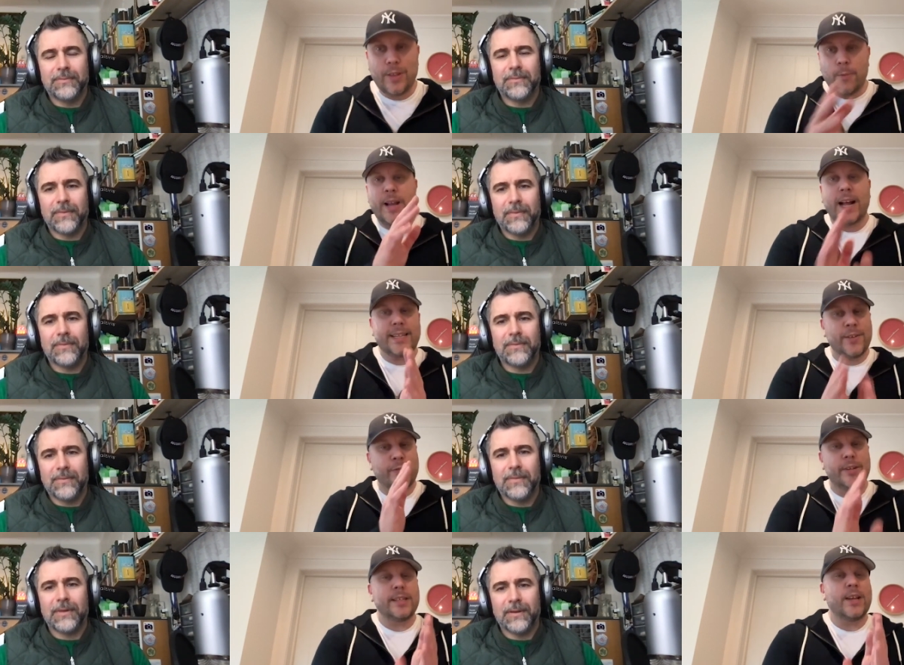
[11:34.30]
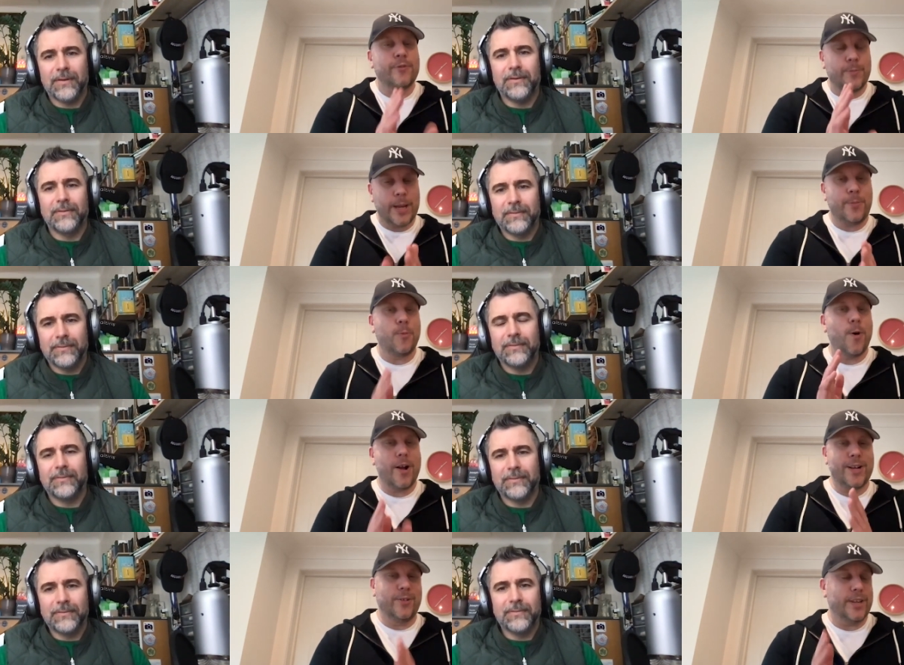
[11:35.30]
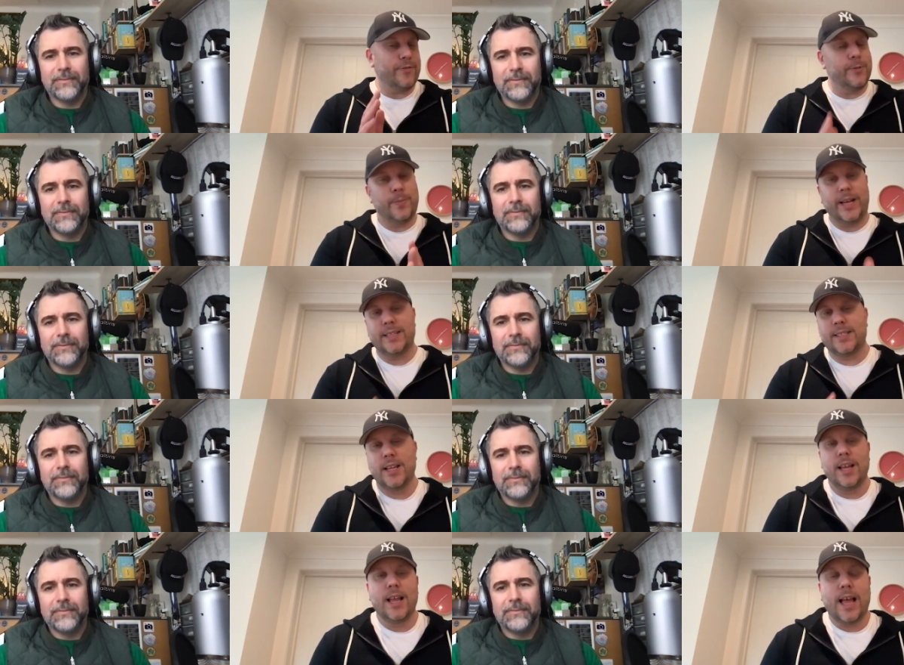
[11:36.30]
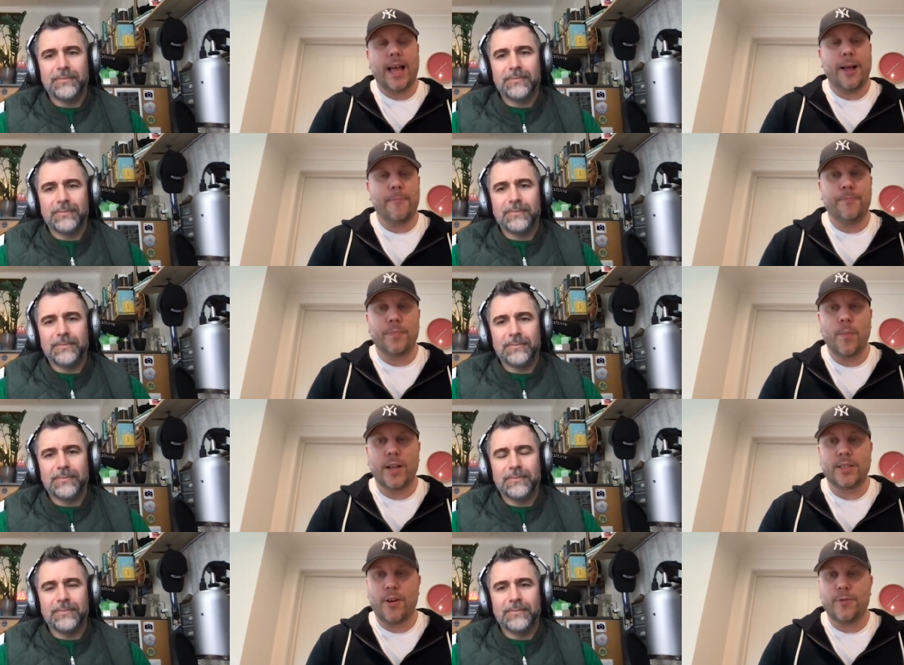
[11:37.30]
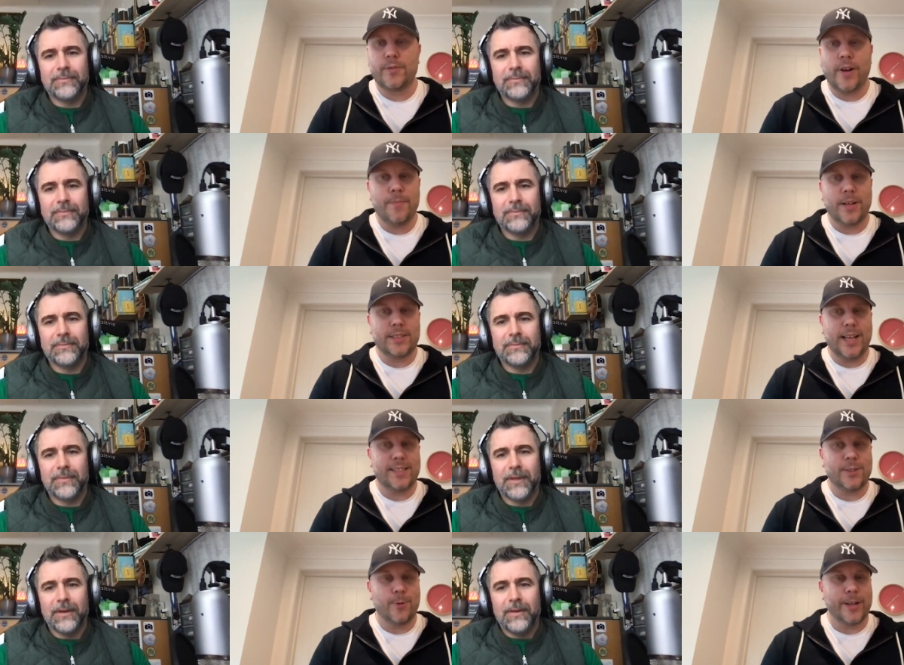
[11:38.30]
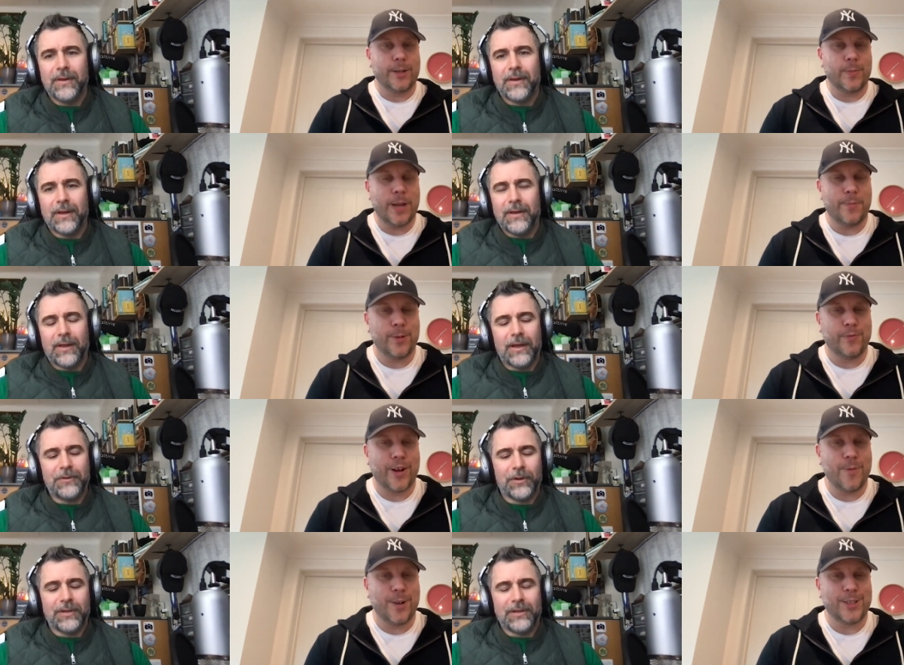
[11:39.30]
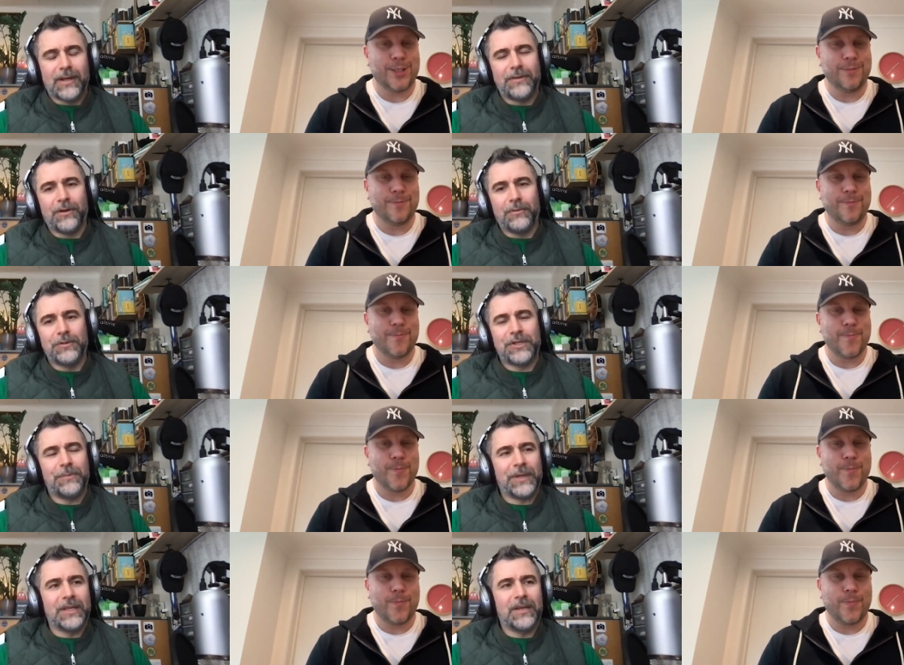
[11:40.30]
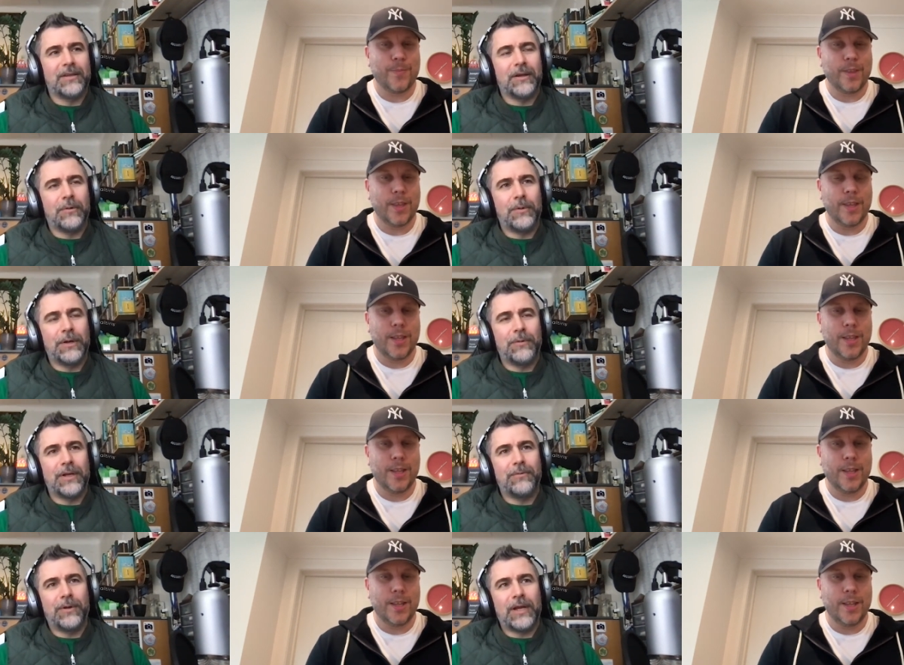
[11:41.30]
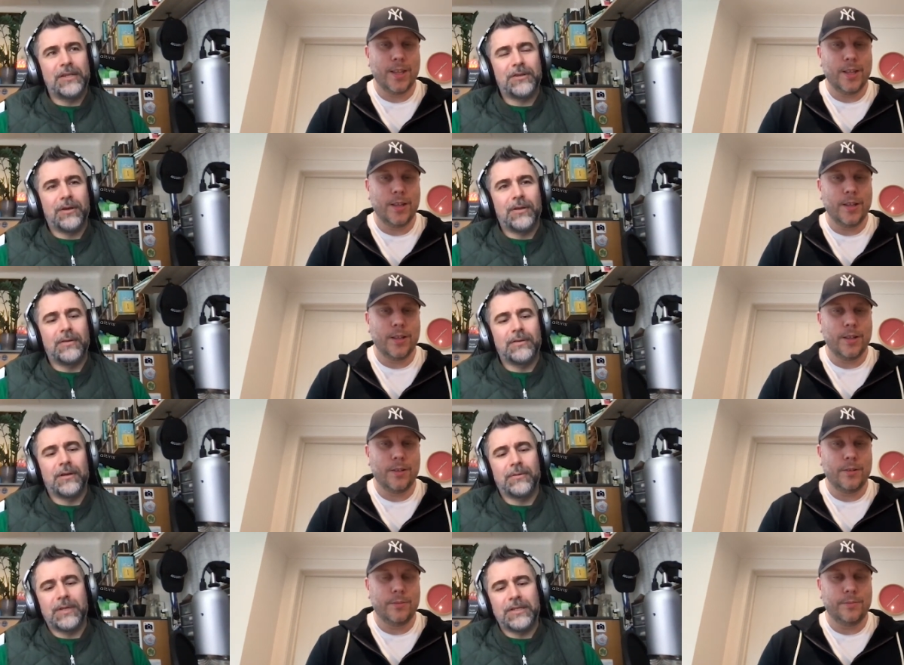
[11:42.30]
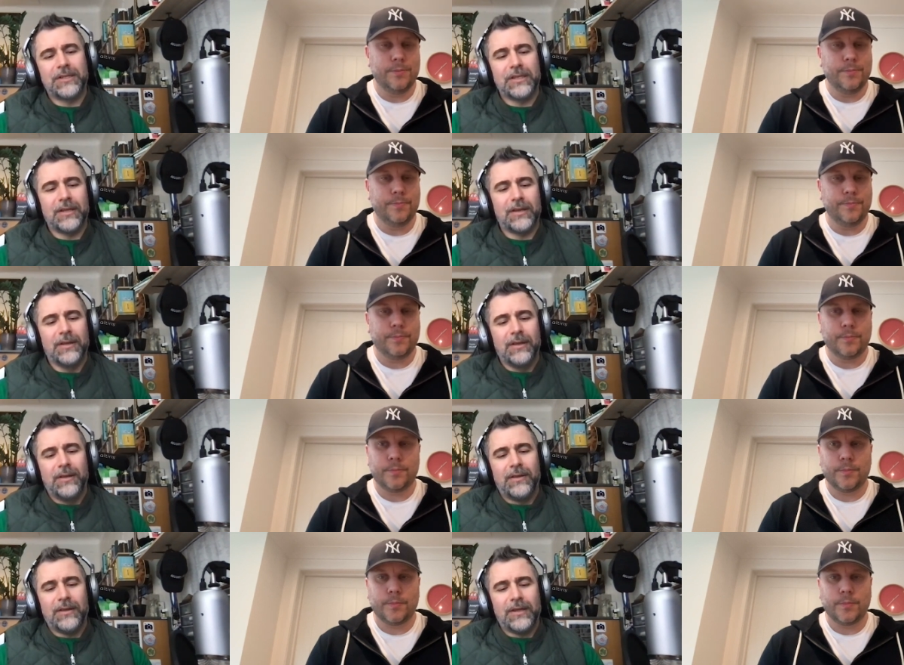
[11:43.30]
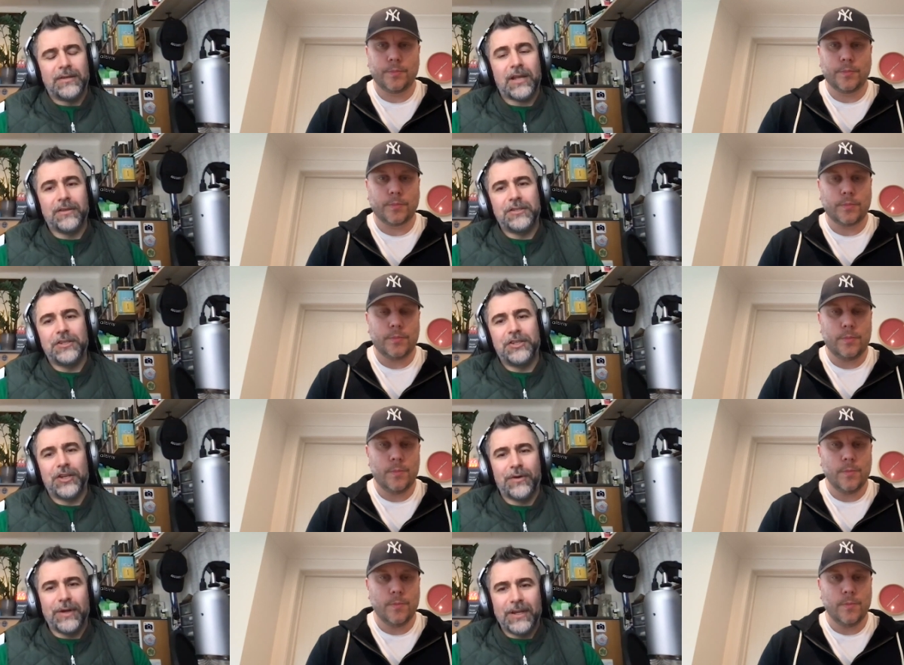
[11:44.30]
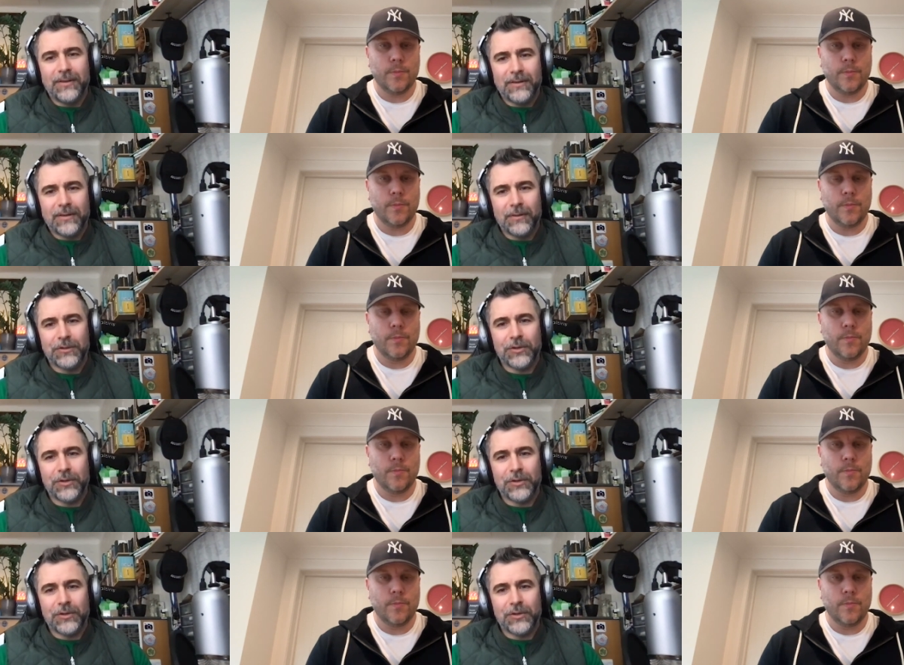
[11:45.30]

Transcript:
Speaker 1: so that we had different different people working on different bits. Um, my stuff was very much less talking to people.
Speaker 2: I thought I thought it was something that, you know, when when when I saw, you know, and seeing the the intelligence sharing that